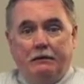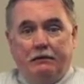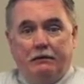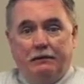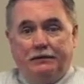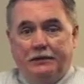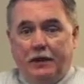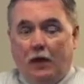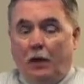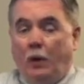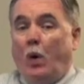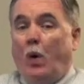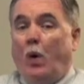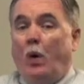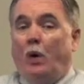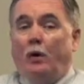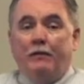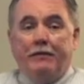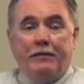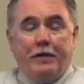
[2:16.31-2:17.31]
sell
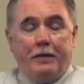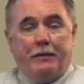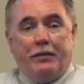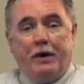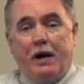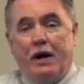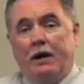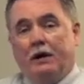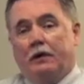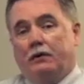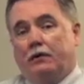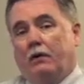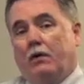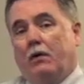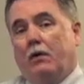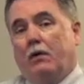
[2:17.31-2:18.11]
all of their product or